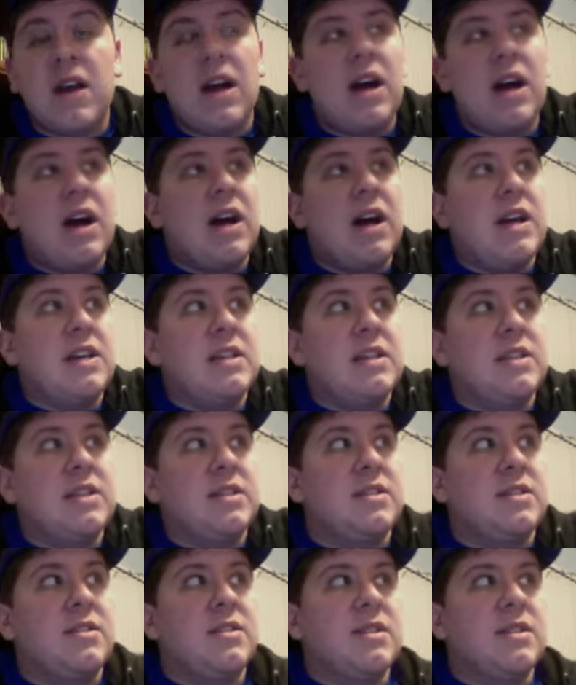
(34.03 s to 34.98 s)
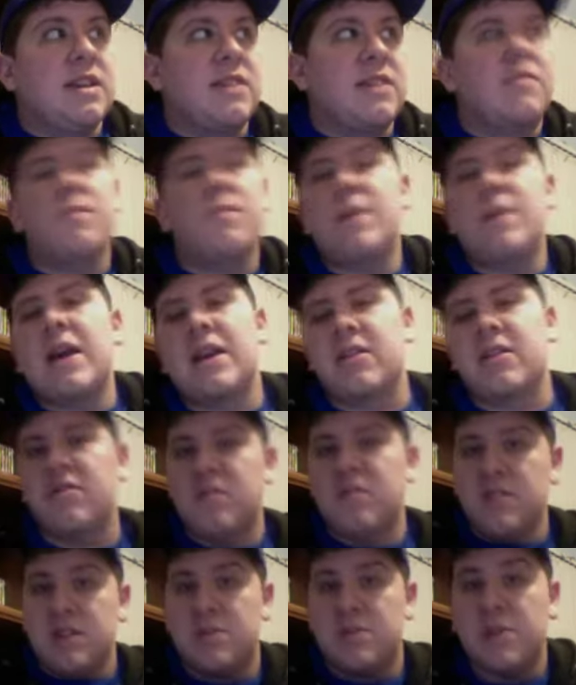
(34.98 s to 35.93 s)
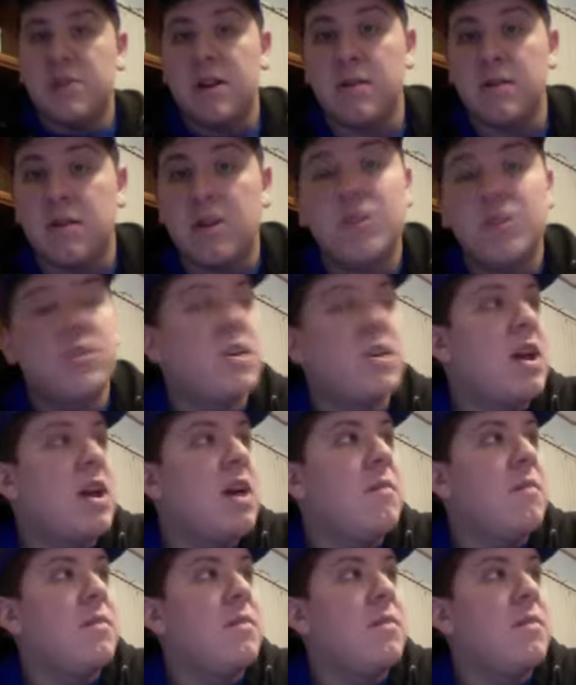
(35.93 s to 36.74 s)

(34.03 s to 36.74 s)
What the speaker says: is like for background noise, pretty much.